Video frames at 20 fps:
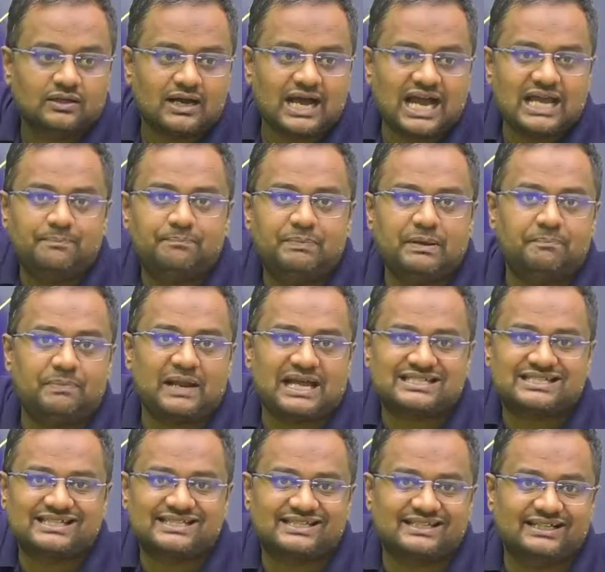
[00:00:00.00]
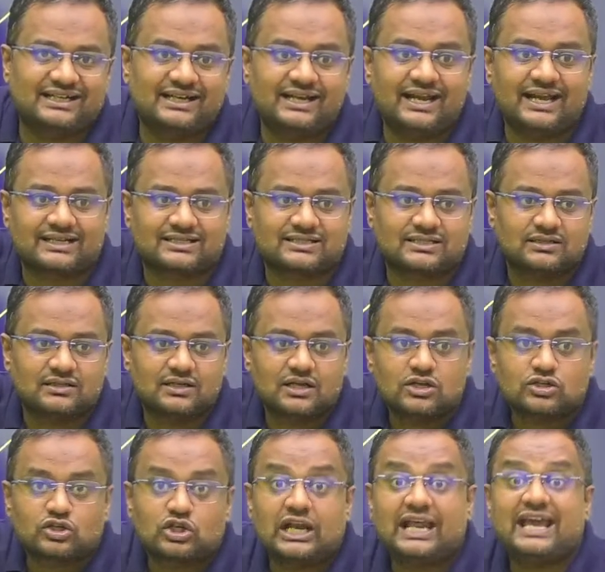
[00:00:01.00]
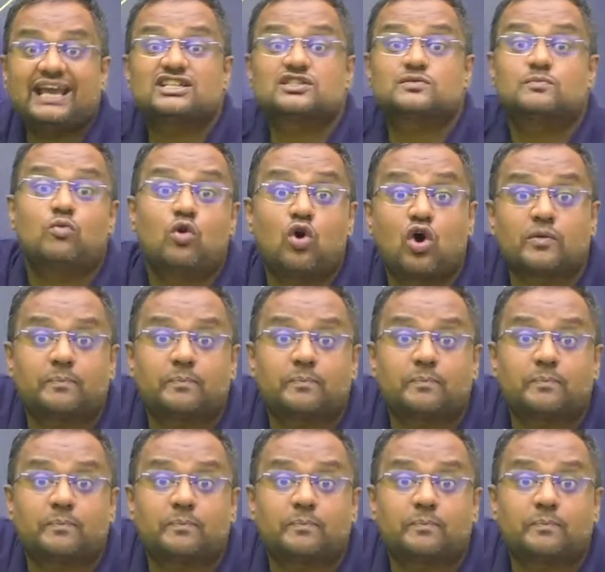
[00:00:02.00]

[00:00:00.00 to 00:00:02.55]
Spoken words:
IP, plasticity index. Clay is more